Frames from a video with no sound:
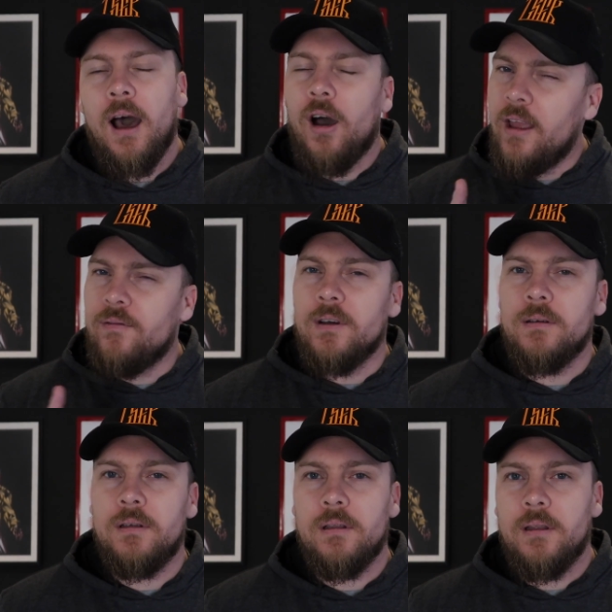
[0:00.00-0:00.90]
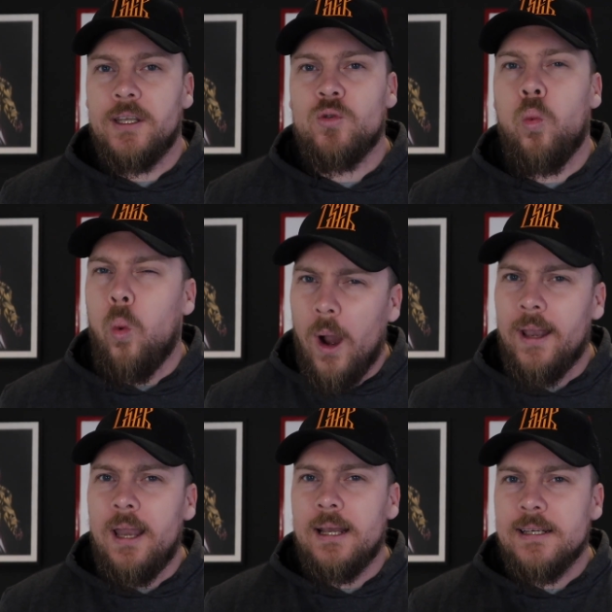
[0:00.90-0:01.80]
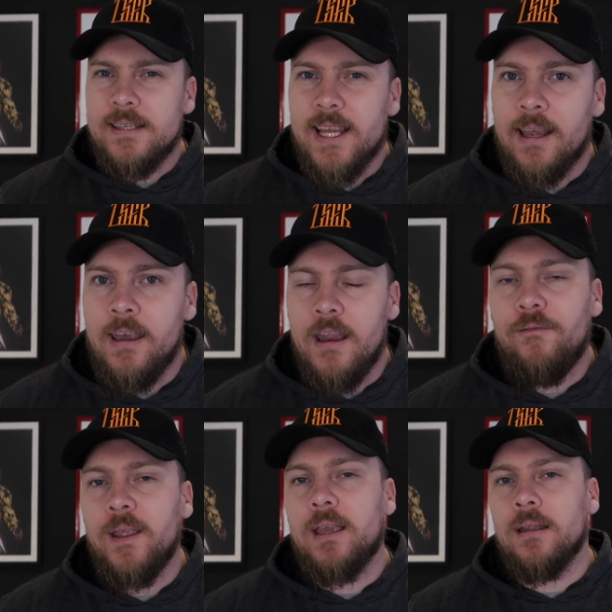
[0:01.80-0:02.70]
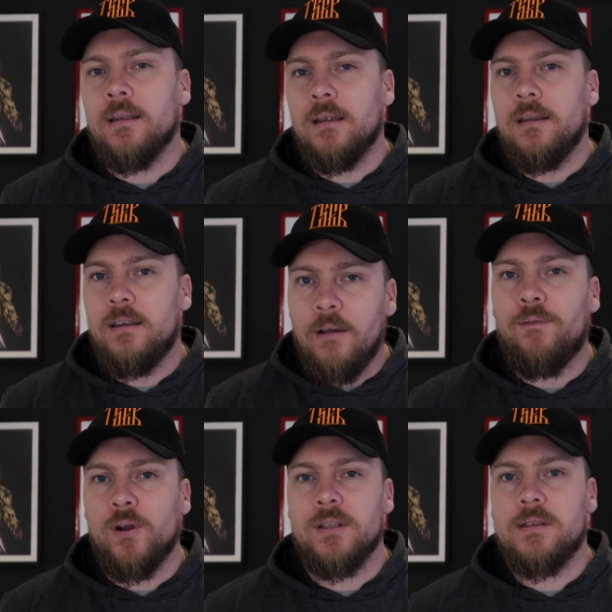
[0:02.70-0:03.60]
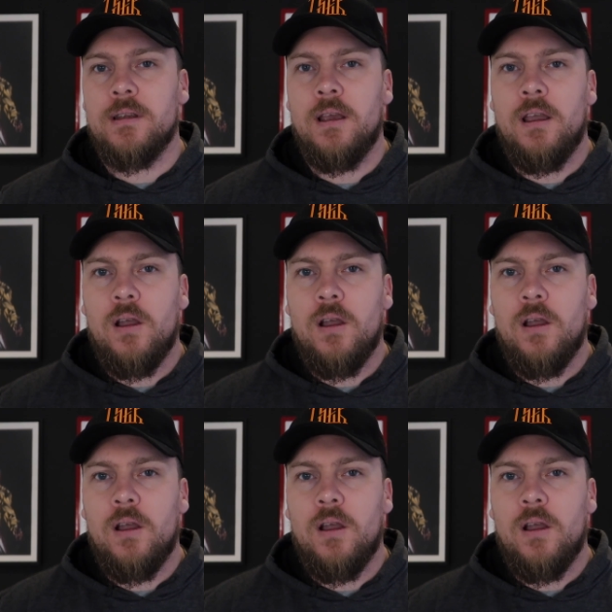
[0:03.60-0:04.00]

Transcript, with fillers: However, there's one significant difference